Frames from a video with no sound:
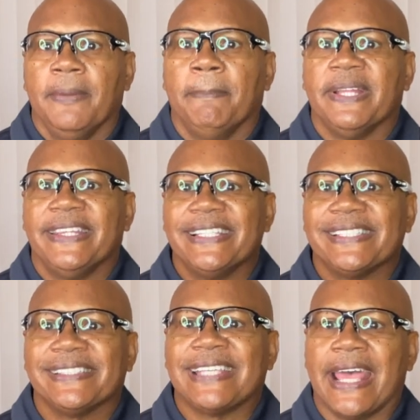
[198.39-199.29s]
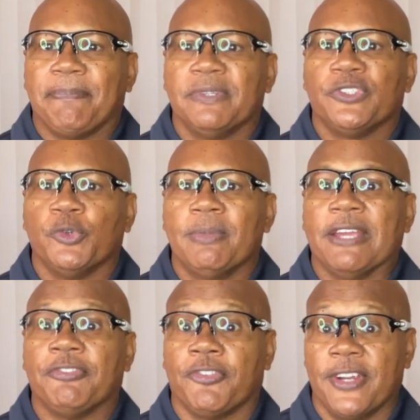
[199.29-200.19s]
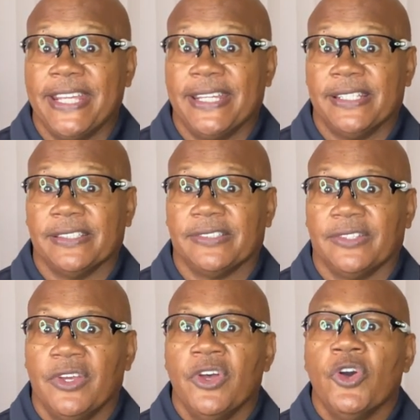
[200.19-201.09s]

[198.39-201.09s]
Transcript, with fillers: but this has happened to my friends